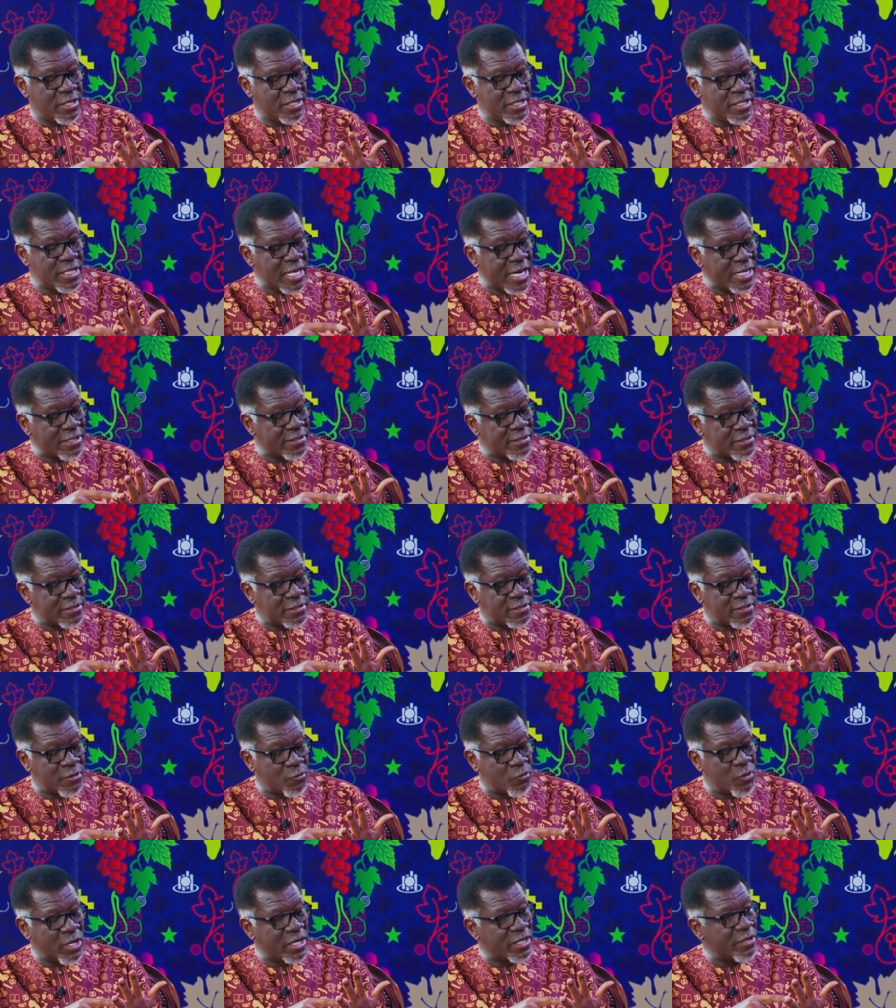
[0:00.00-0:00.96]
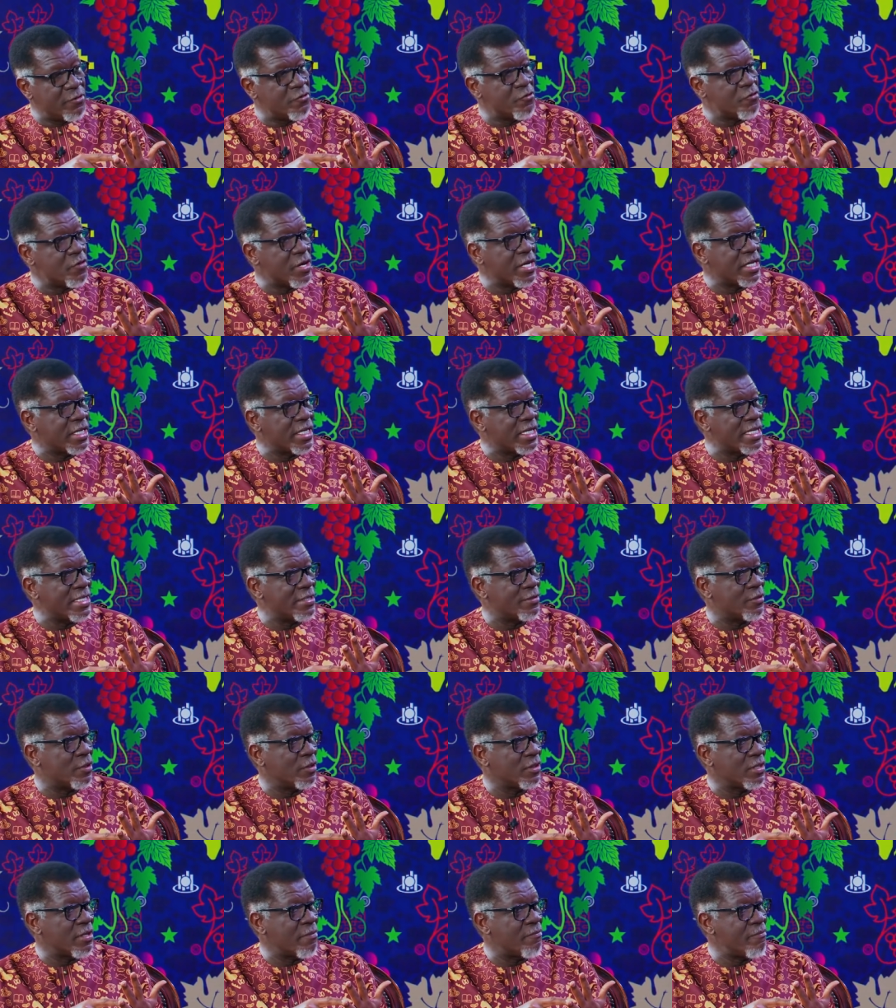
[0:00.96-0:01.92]
Yes, the wedding ring is
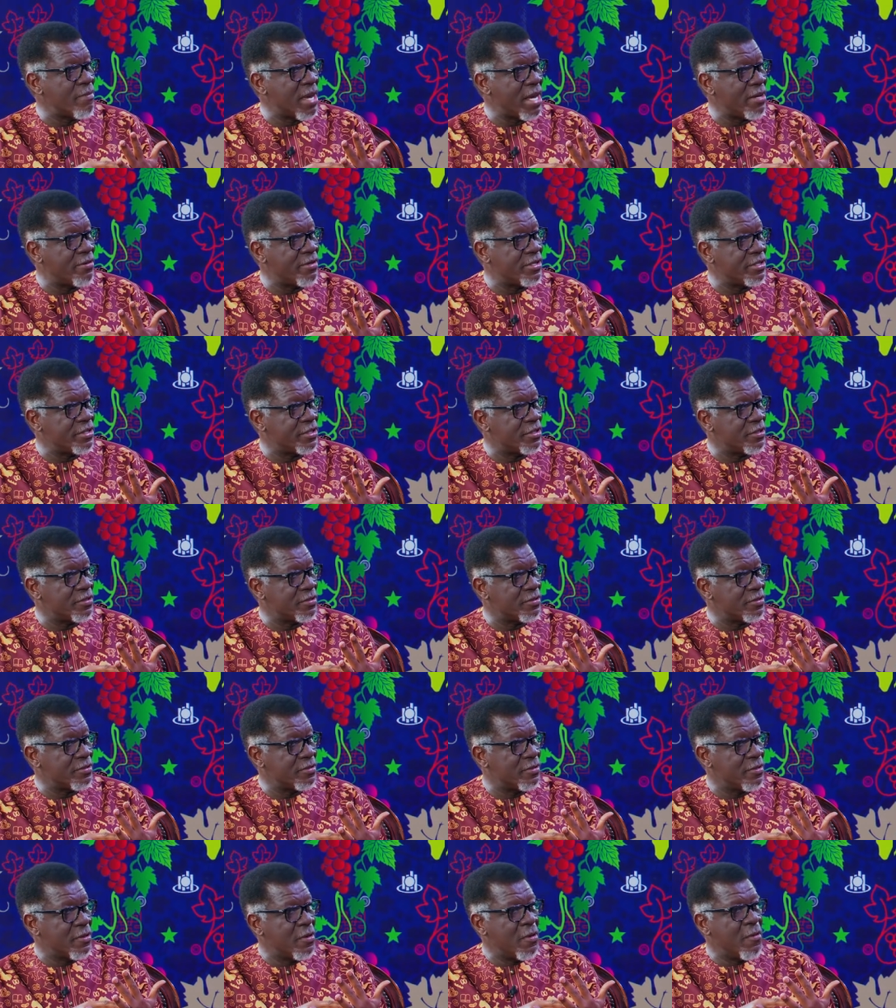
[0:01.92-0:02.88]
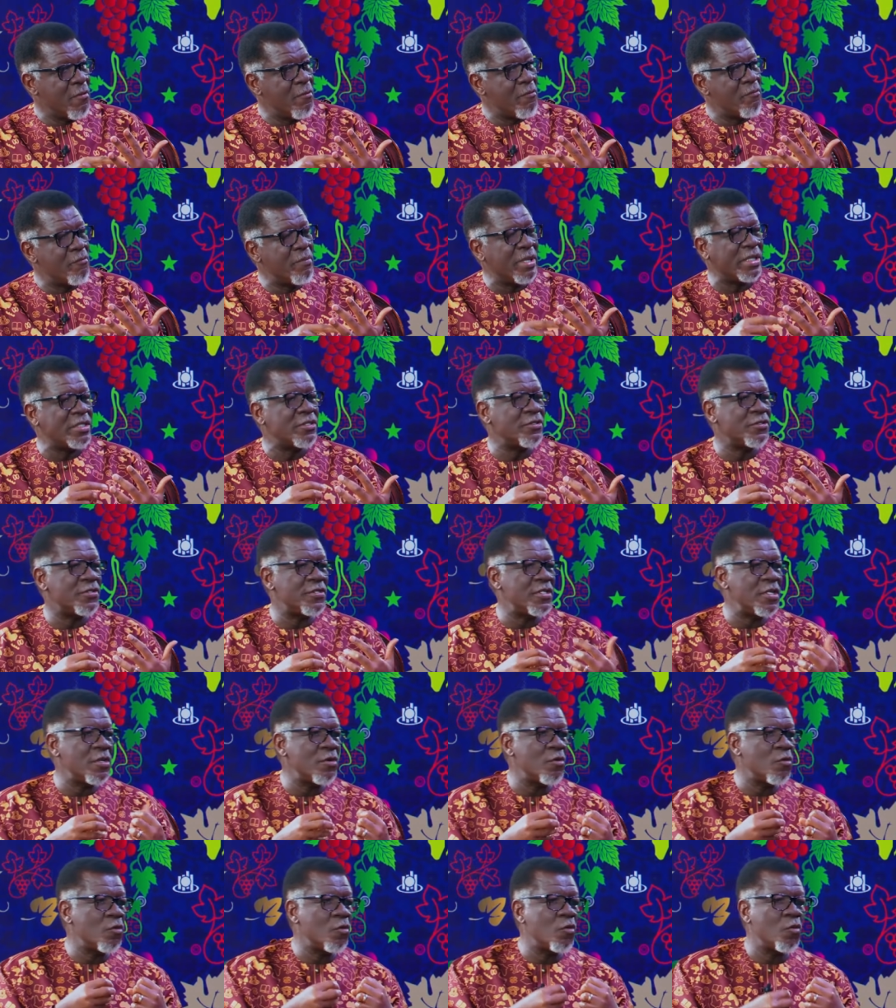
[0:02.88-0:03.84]
not the marriage, but you
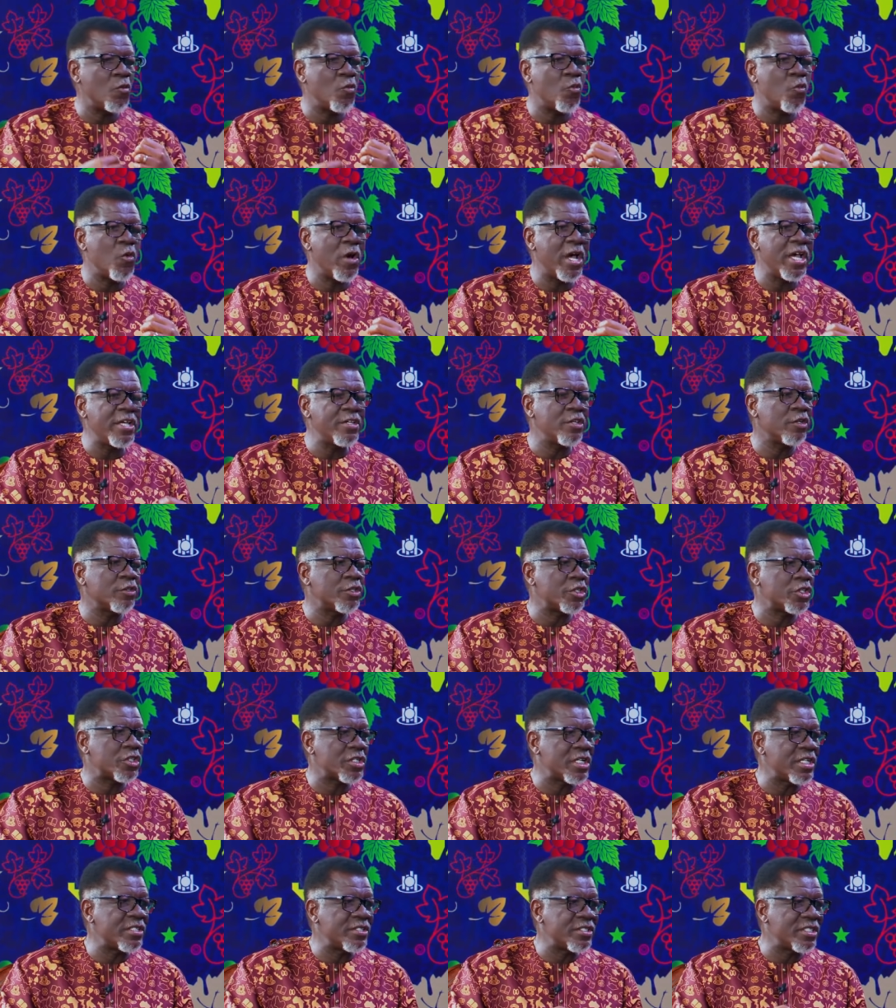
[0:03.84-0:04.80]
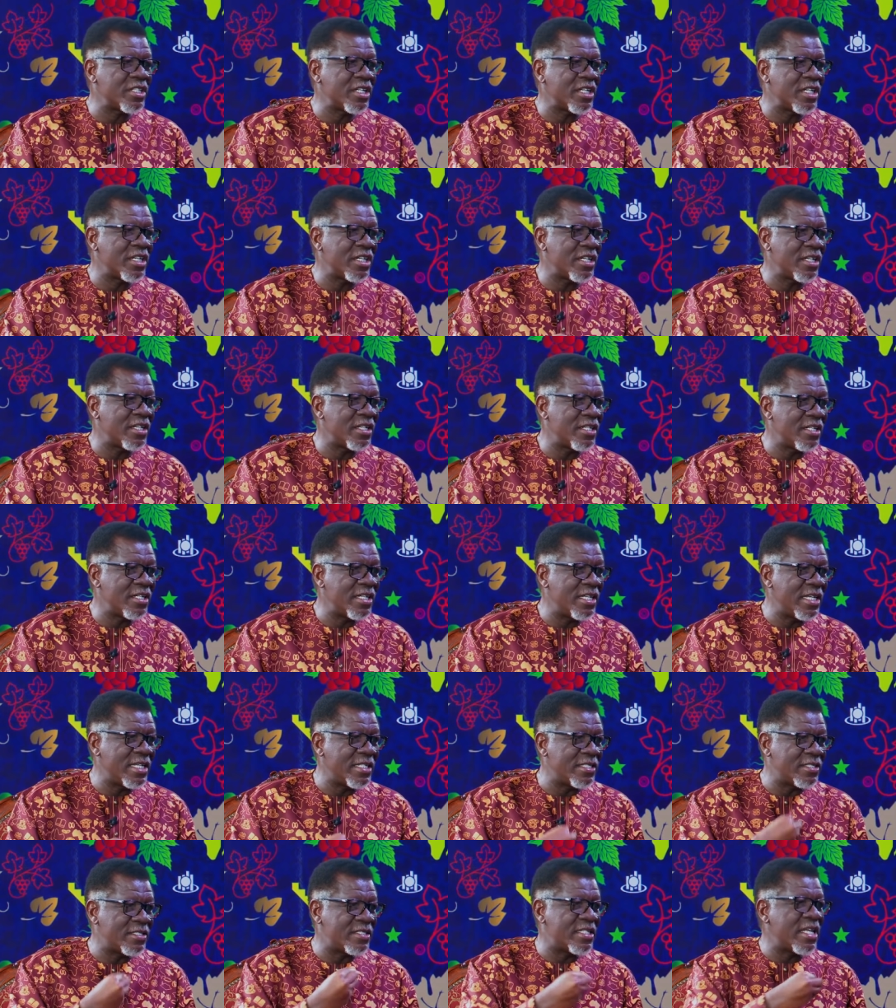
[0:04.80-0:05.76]
see, where your treasure
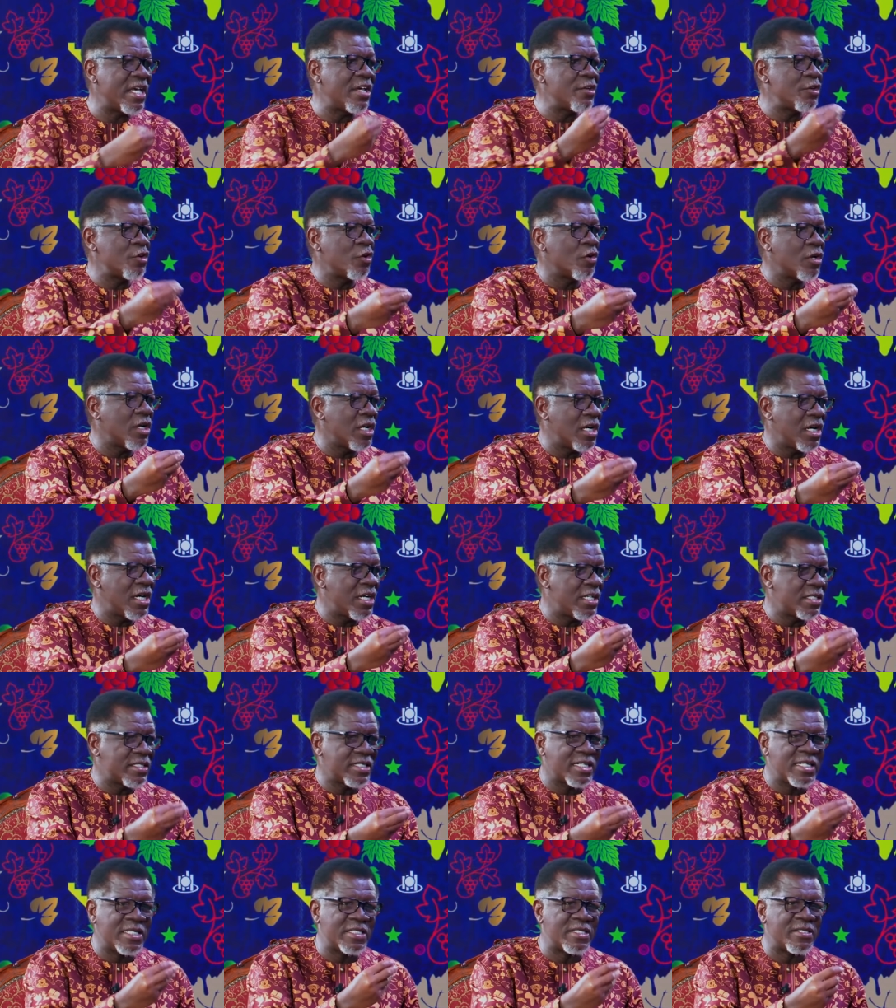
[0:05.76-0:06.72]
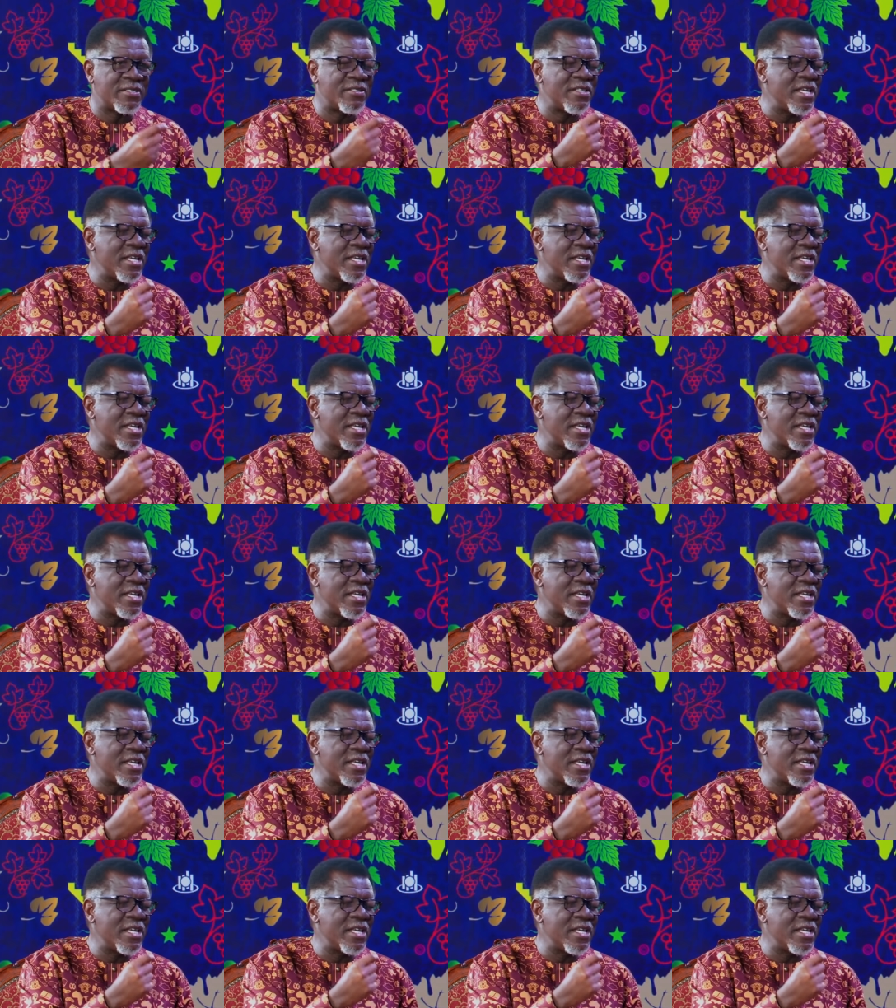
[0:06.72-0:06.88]
is, there your heart is.